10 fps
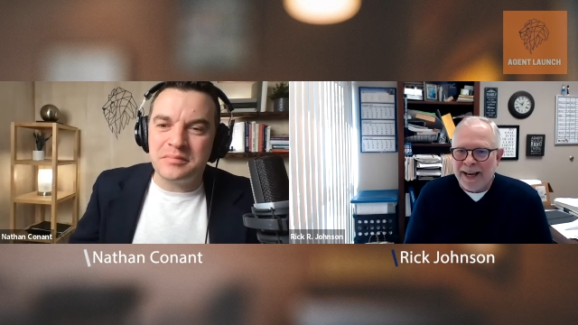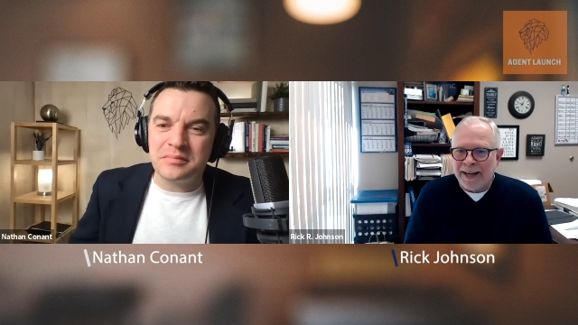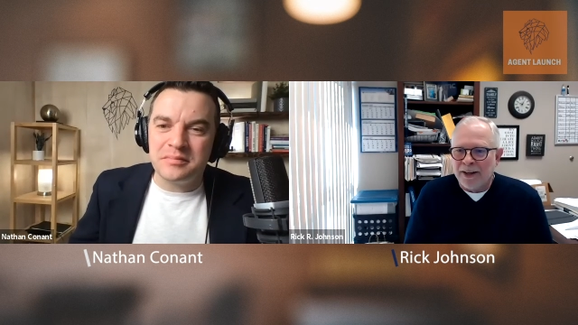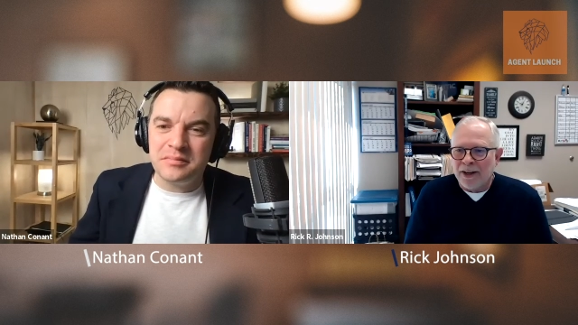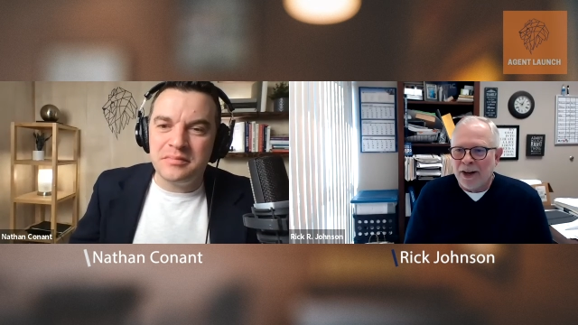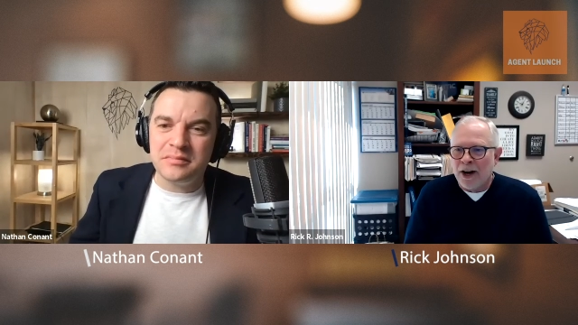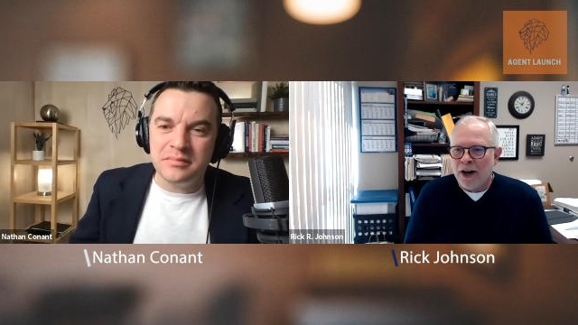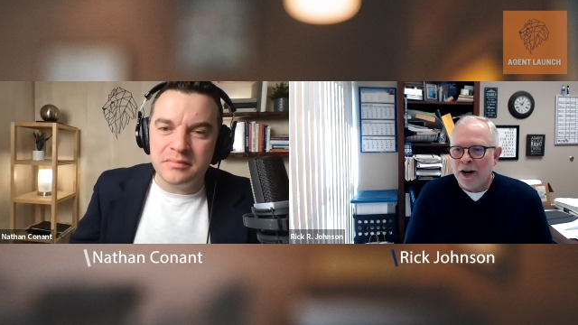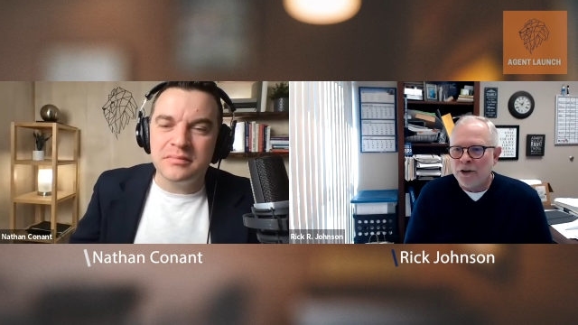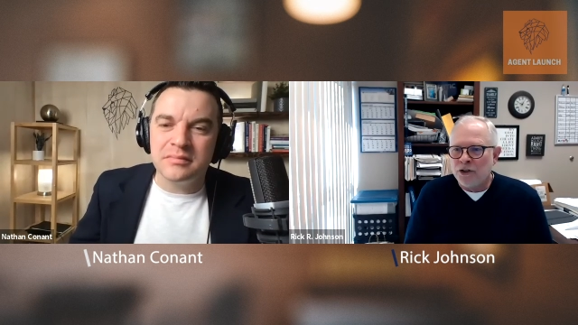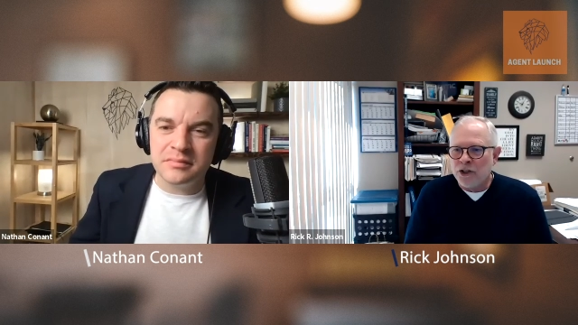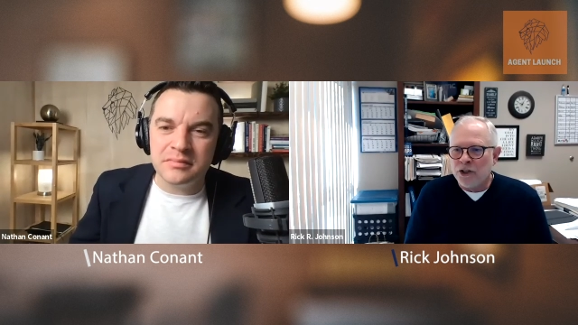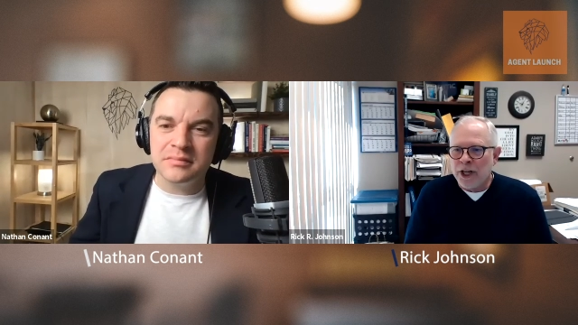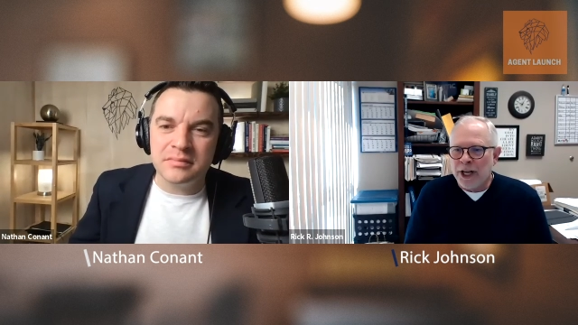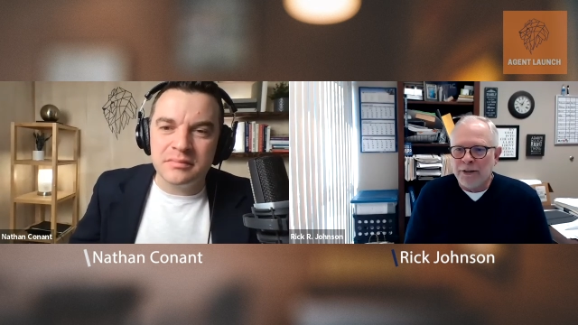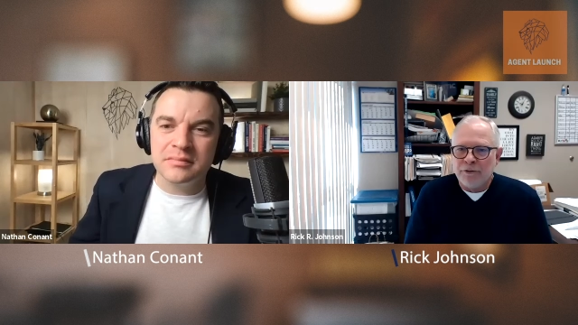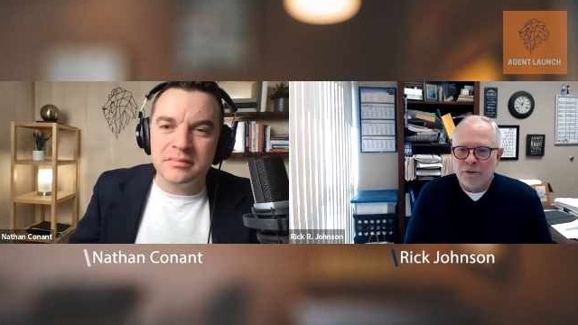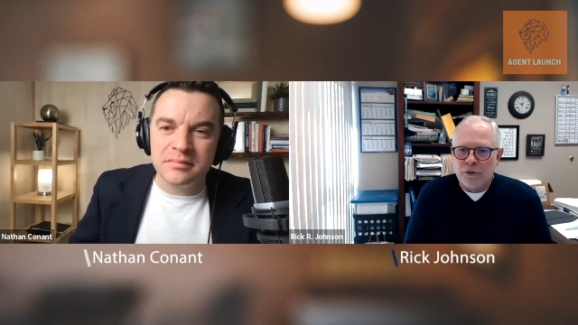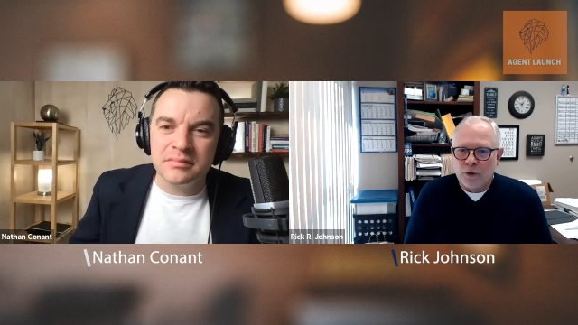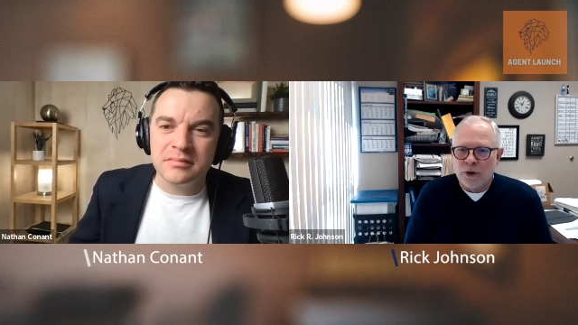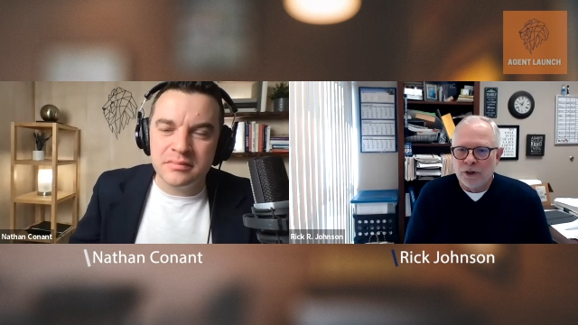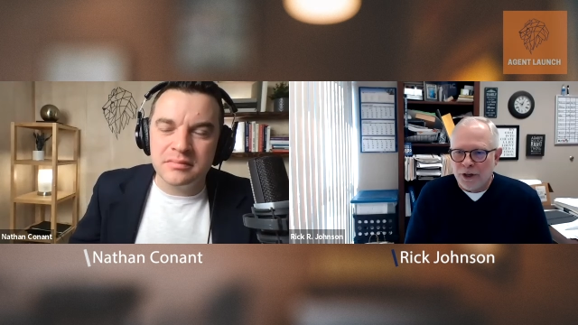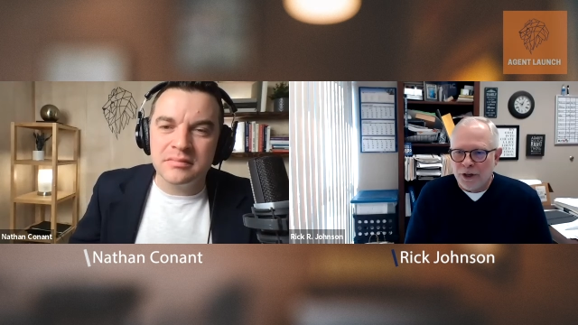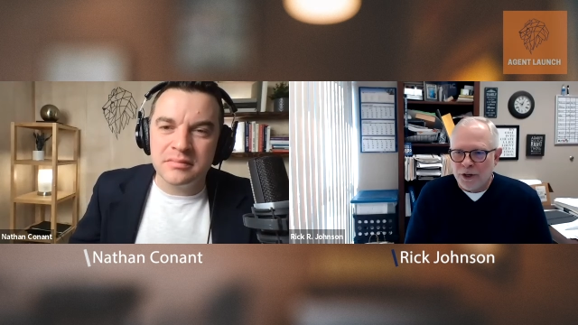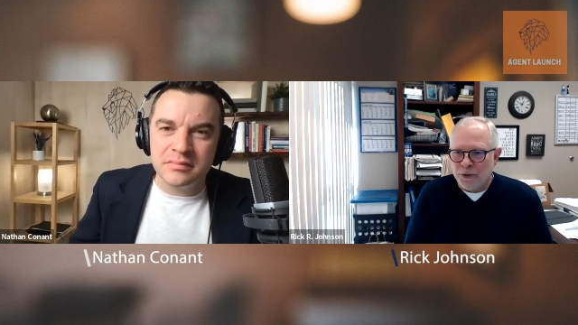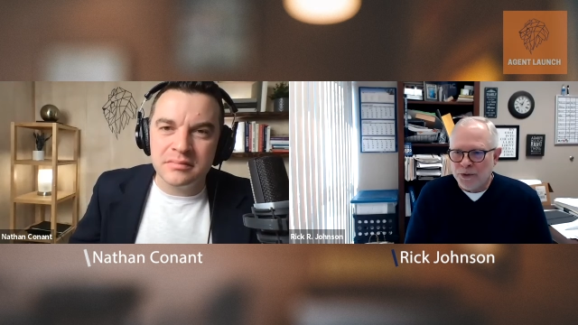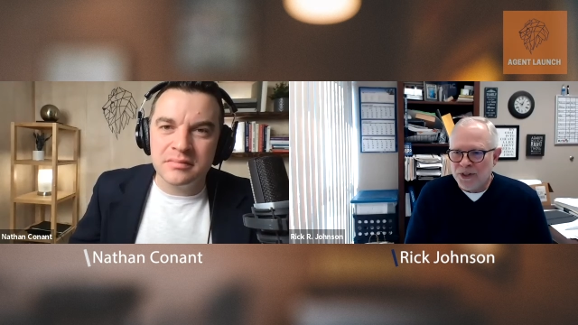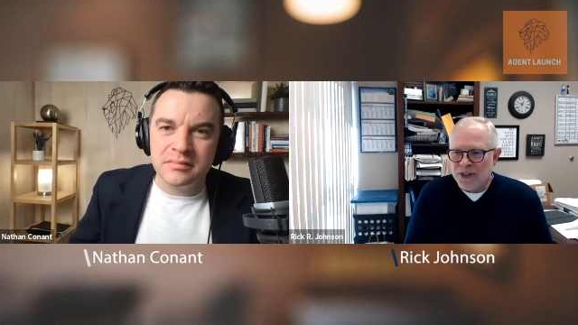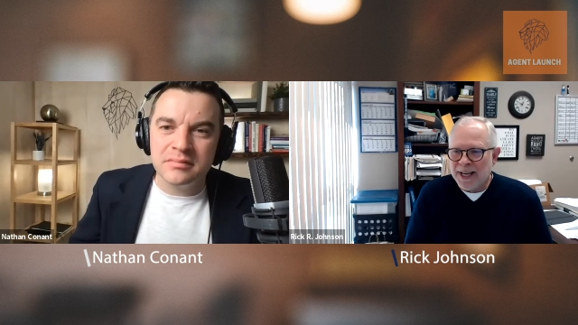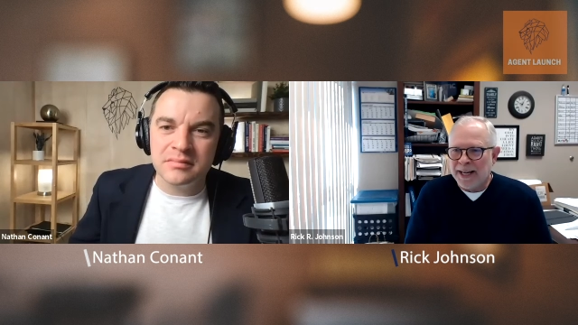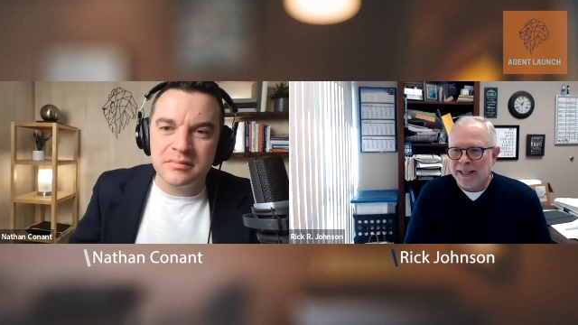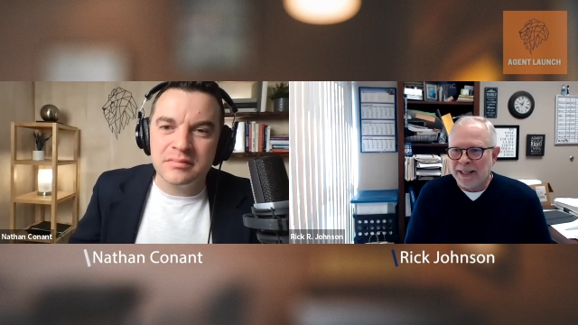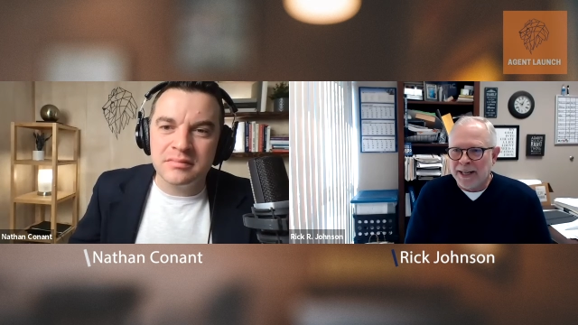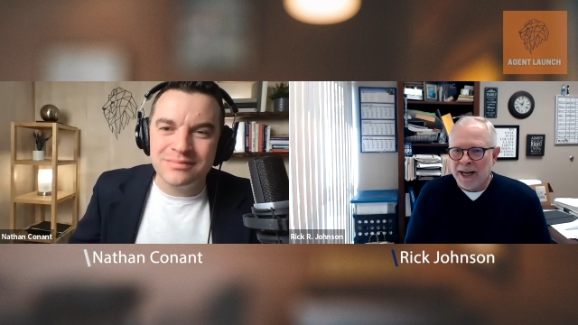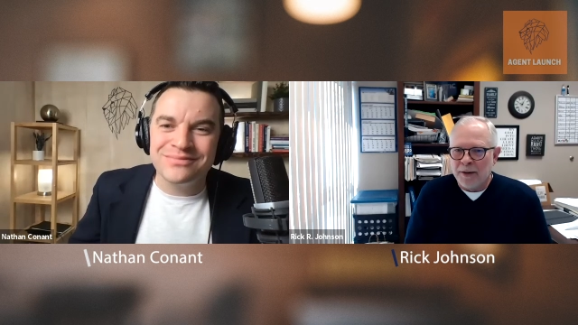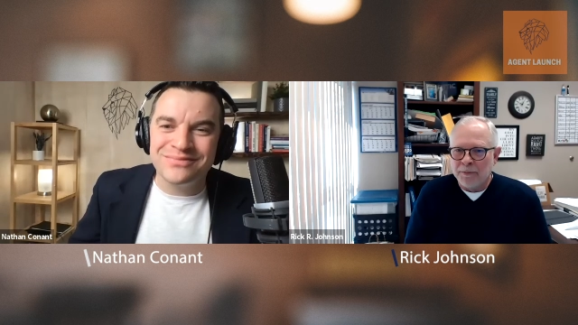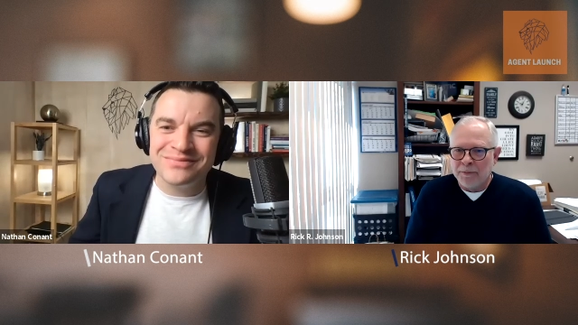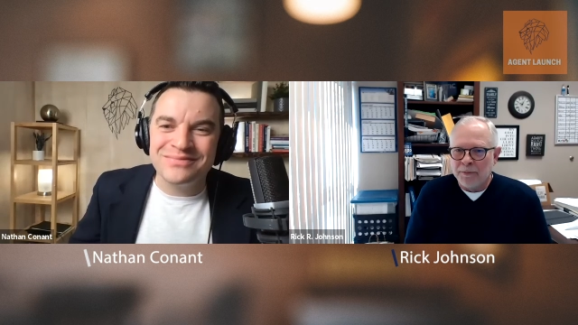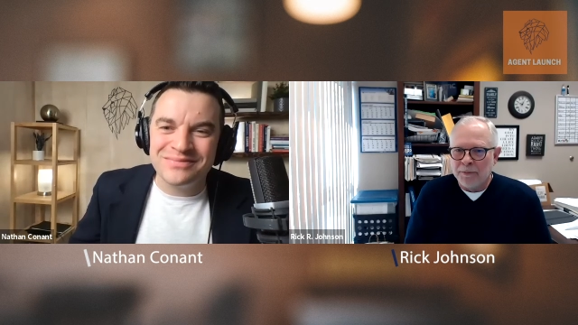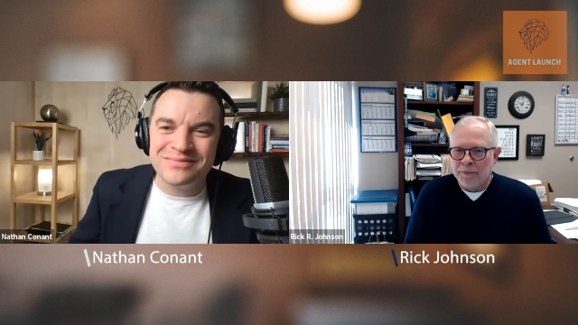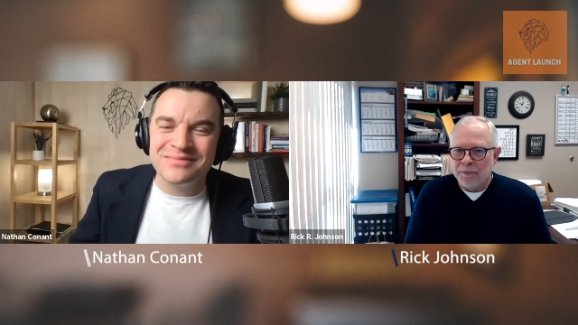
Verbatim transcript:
Speaker 1: rick@rj4loans.com.